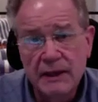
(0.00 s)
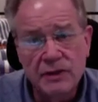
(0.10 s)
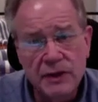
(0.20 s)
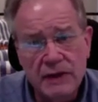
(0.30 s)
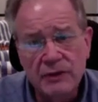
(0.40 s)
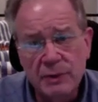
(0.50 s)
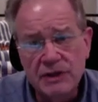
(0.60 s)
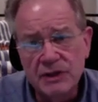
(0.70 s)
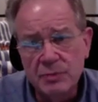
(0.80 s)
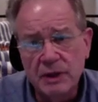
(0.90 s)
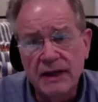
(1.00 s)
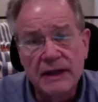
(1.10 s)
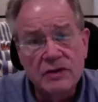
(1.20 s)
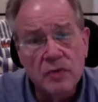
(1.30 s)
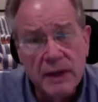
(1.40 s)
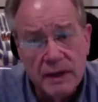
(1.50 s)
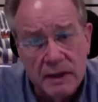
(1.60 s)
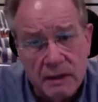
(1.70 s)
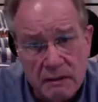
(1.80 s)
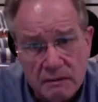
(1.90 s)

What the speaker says: You should have a business plan that's written